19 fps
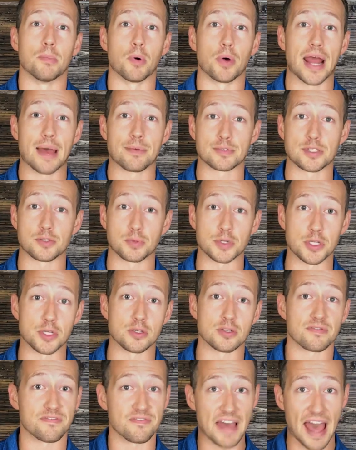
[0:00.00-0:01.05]
But what happens is when
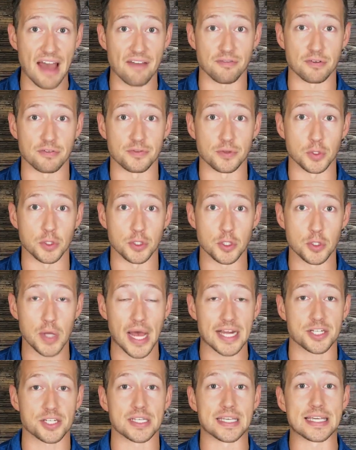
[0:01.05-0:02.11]
you use fat for fuel,
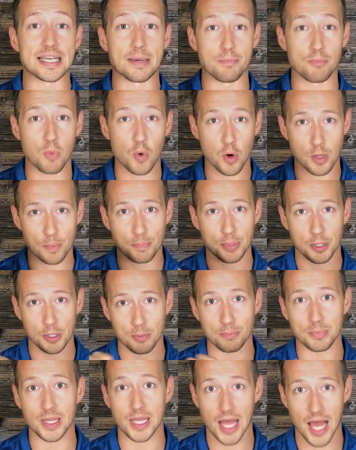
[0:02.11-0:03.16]
you actually get more
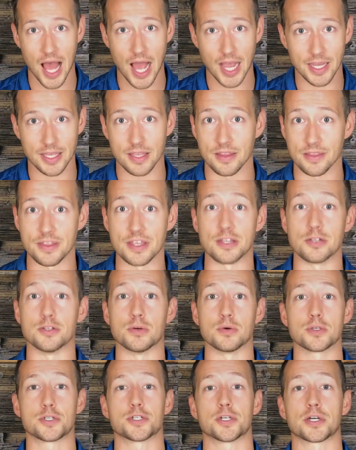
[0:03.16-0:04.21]
per block than you
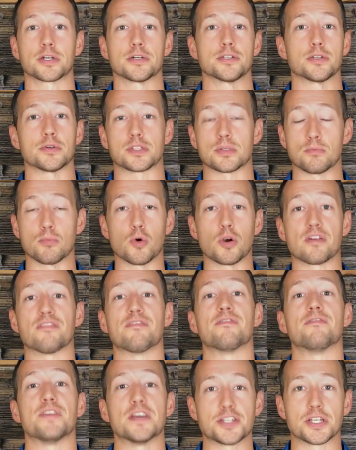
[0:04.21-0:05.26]
do with sugar. So it's a more
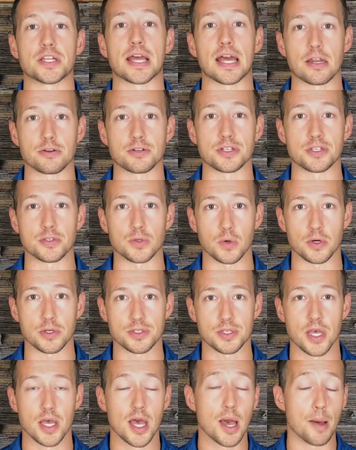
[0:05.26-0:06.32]
efficient energy
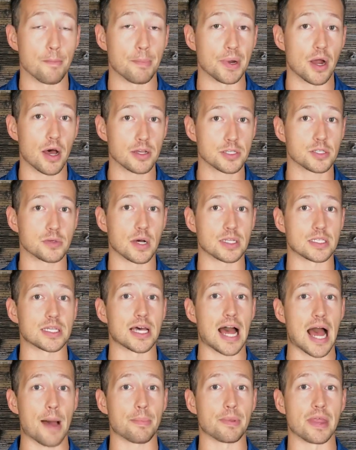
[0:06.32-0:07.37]
source. But also on
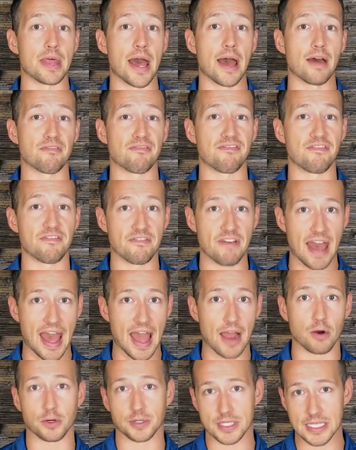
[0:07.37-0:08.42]
top of that,
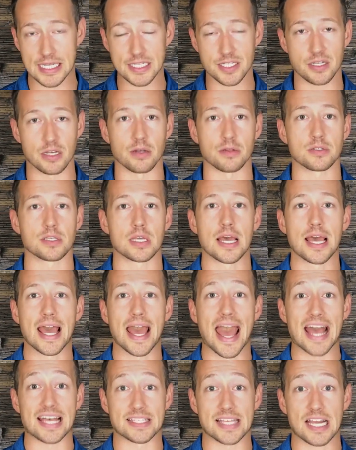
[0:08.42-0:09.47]
fat or ketones
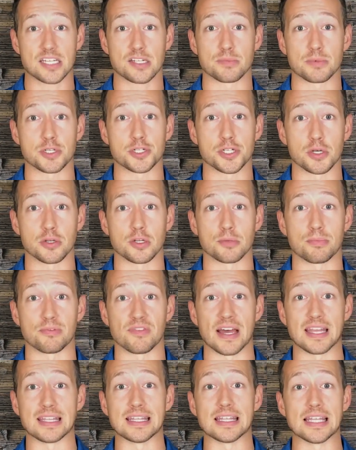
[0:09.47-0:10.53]
has actually been shown to
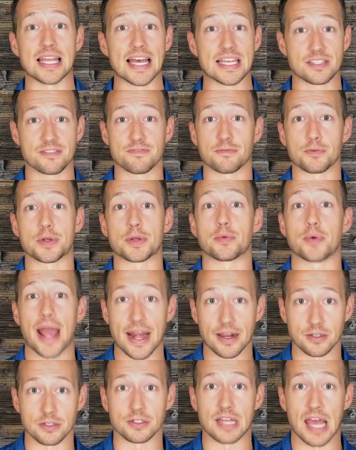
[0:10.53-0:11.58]
provide less free
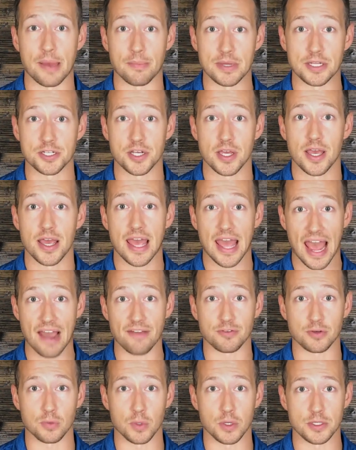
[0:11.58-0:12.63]
radical damage
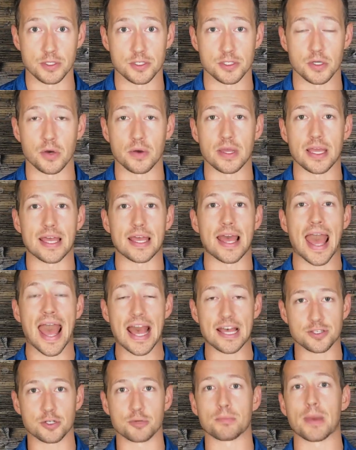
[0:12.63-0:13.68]
afterwards. So
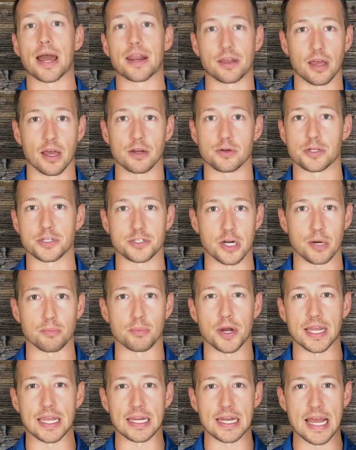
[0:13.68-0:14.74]
as your mitochondria
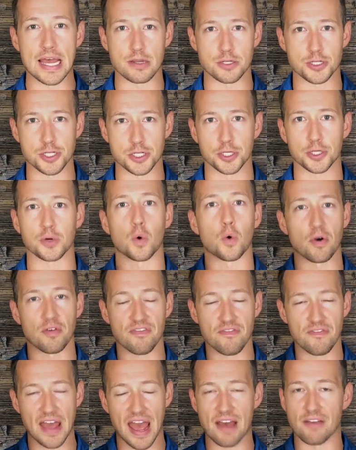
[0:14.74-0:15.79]
start breaking down sugar
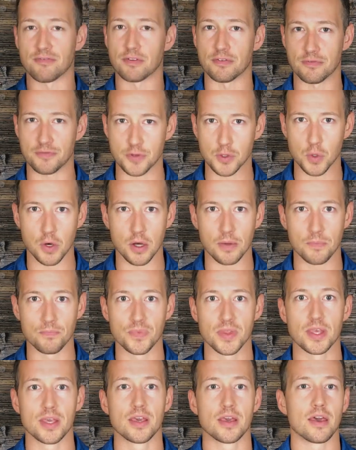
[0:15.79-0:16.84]
or fat for fuel,
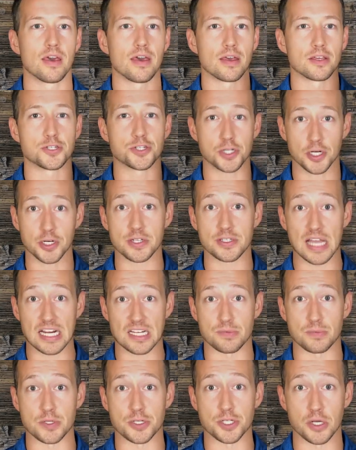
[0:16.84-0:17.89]
sugar has
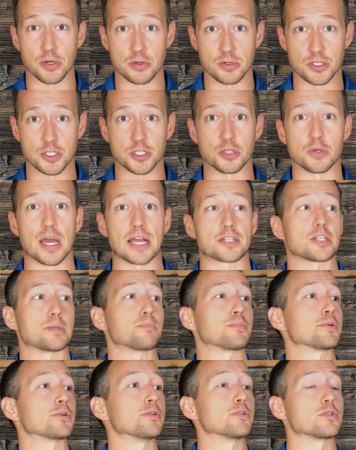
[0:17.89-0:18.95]
actually been shown to
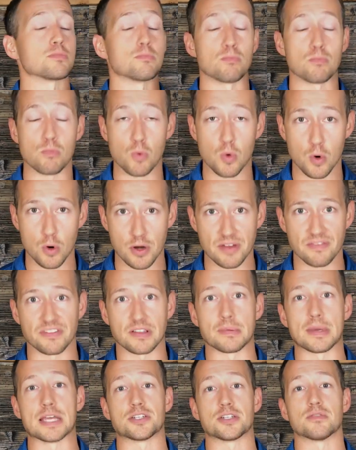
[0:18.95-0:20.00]
actually produce more
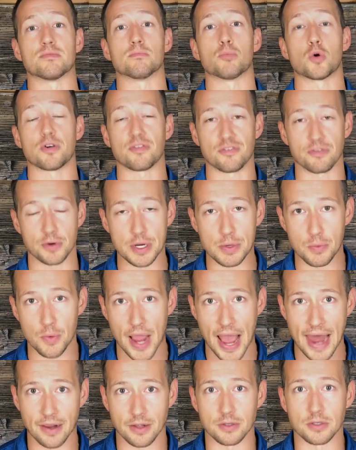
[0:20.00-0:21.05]
inflammation, more free
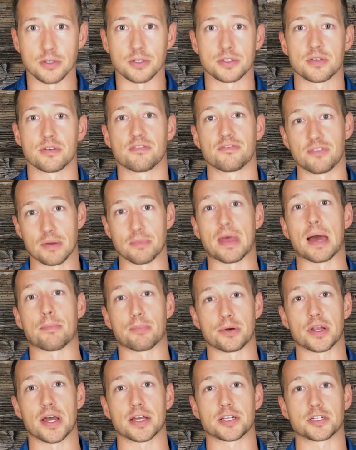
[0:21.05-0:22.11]
radicals from
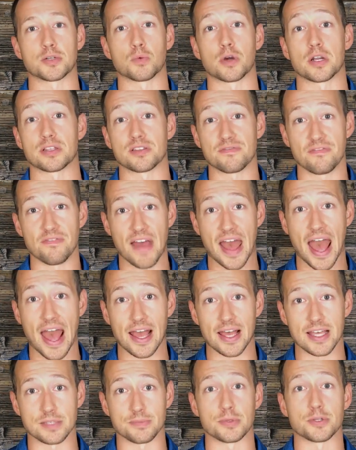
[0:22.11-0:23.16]
that production, whereas
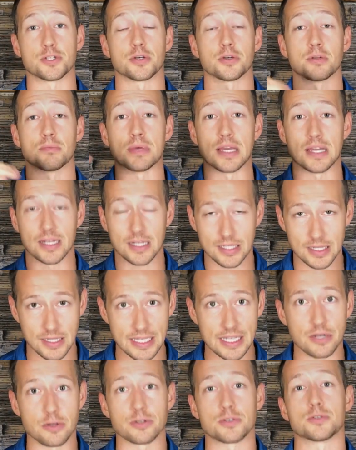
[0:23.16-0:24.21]
fat has been shown to be a
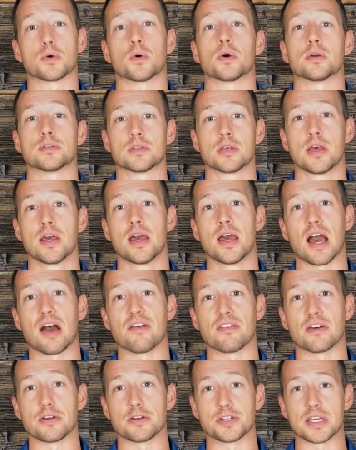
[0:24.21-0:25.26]
cleaner source
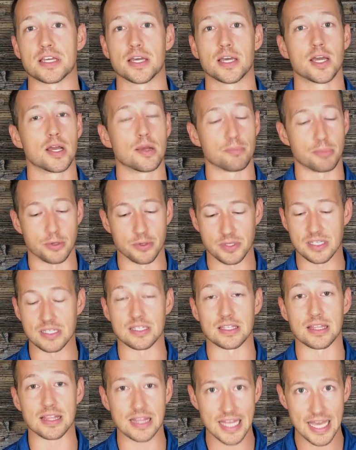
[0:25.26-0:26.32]
of energy,
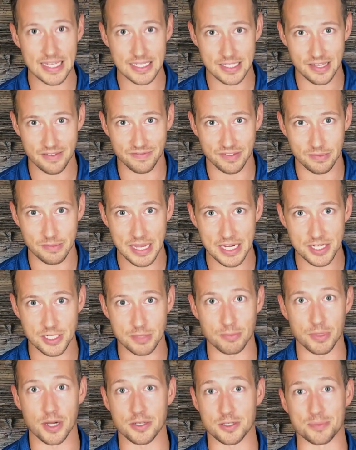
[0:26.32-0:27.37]
produces less
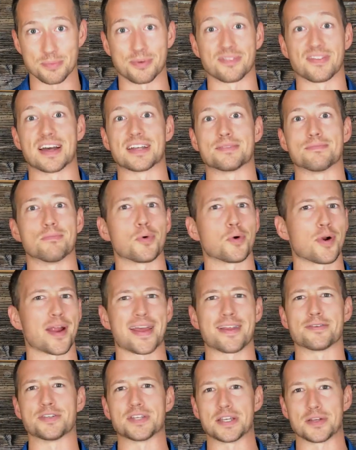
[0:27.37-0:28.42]
inflammation, but also provides more
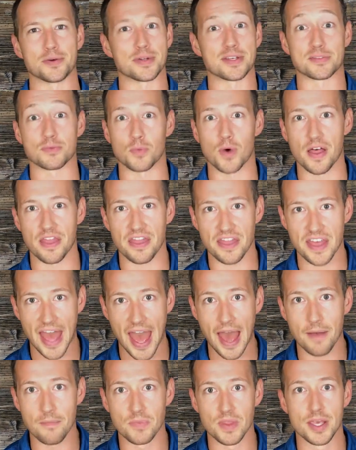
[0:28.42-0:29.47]
energy. Who doesn't want
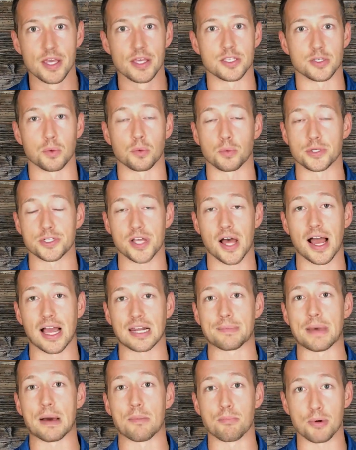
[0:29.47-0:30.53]
that? So when we're
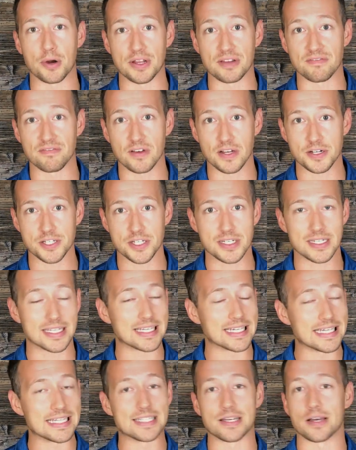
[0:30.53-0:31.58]
talking about brain function,
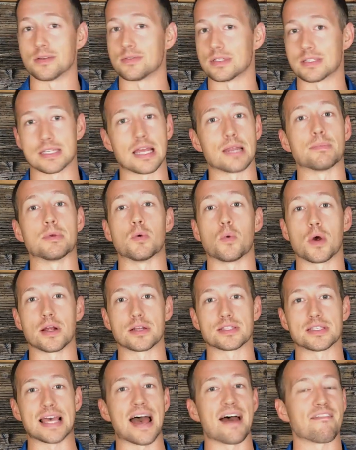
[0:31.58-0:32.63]
ketones is gonna be
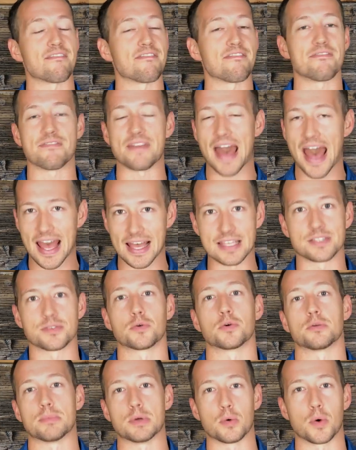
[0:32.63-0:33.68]
where it's at, fat is
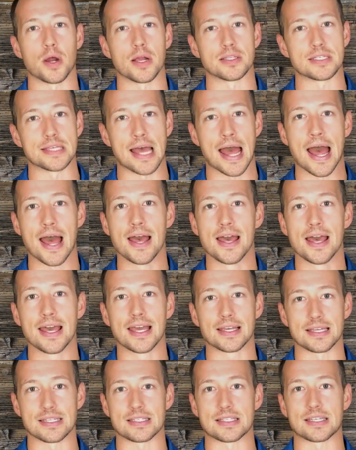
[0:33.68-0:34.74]
going to be where it's at,
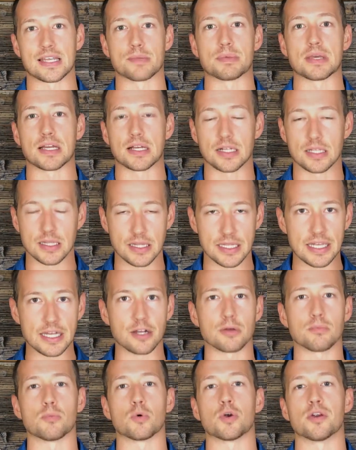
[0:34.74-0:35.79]
because it's gonna be a
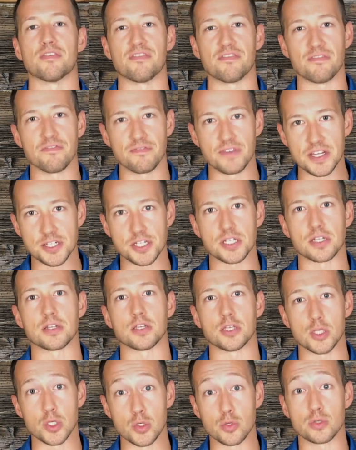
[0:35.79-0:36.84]
cleaner, more
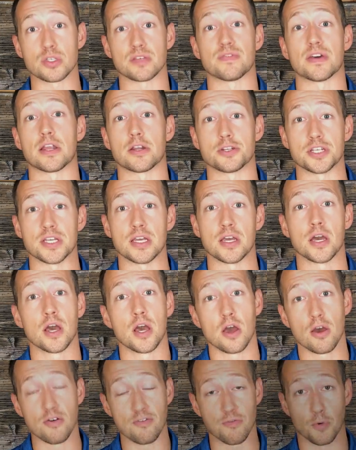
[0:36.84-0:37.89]
efficient use of energy
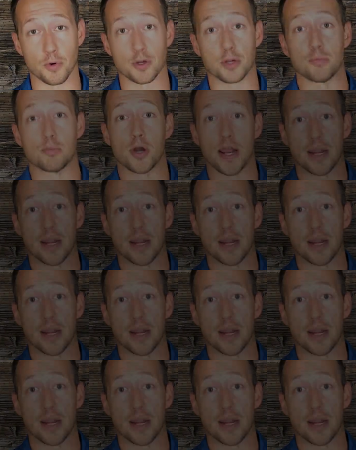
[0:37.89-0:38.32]
for your